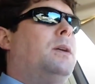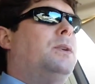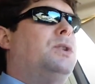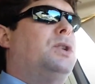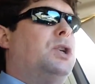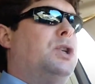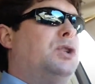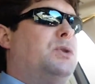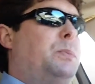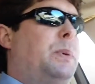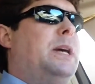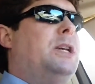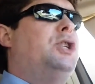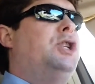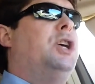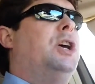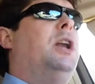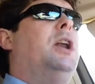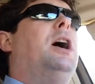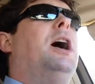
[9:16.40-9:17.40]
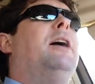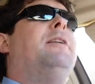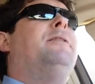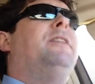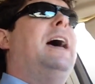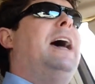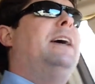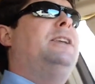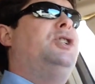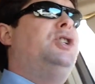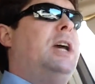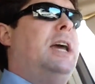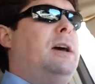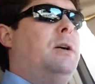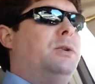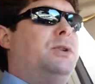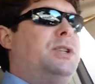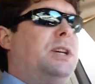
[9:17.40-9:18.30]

suspension of that jail